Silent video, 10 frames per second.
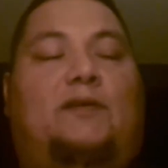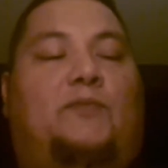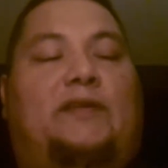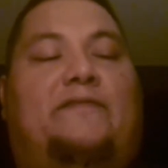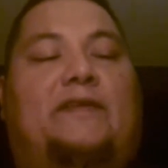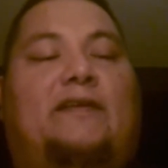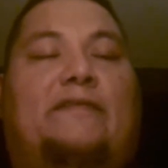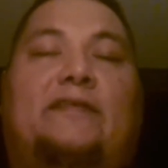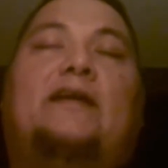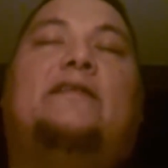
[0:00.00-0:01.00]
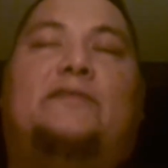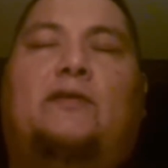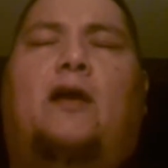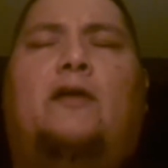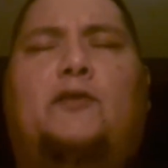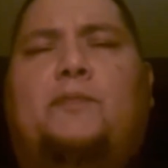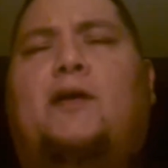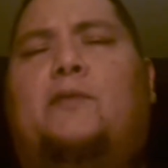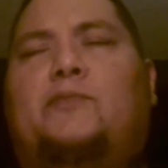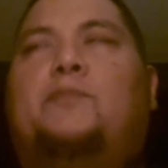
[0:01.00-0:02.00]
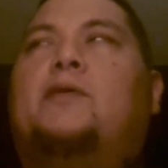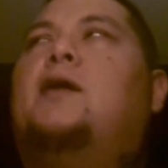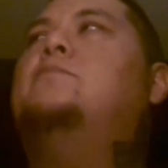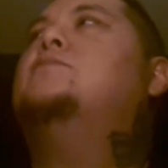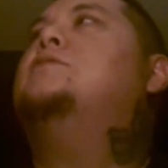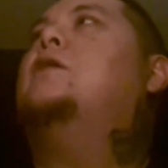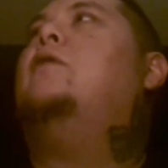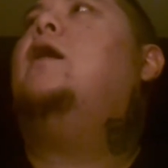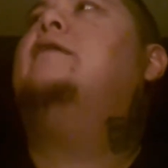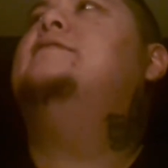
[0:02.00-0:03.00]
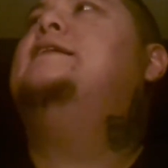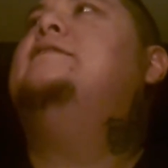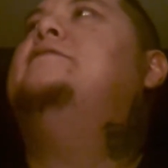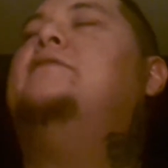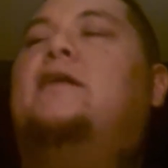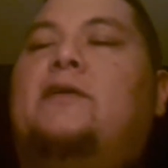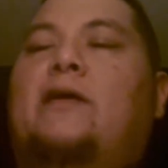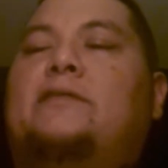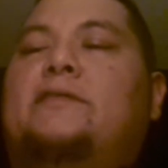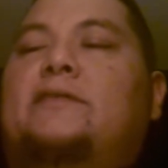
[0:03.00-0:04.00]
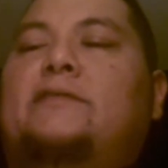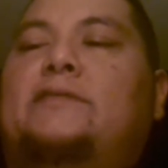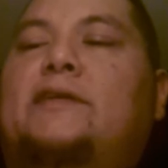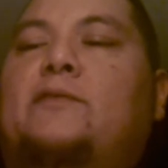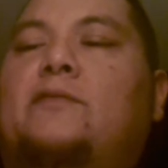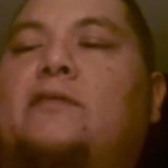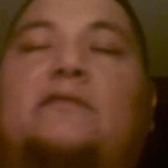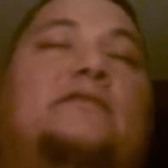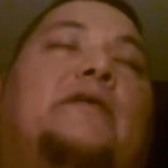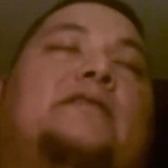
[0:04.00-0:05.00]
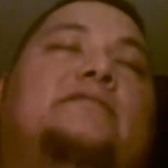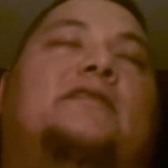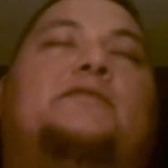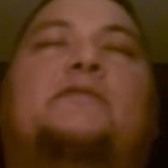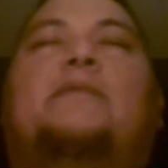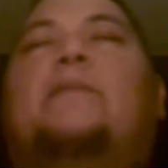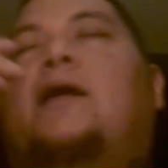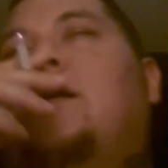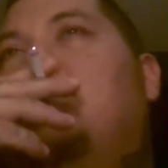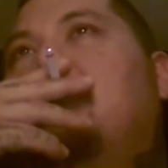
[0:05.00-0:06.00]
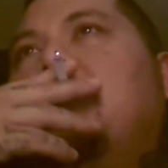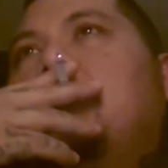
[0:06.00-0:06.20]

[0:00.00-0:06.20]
when you figure everything out. And he's like, all right, no problem. So I leave, I go out to dinner, or go out to lunch with my mom,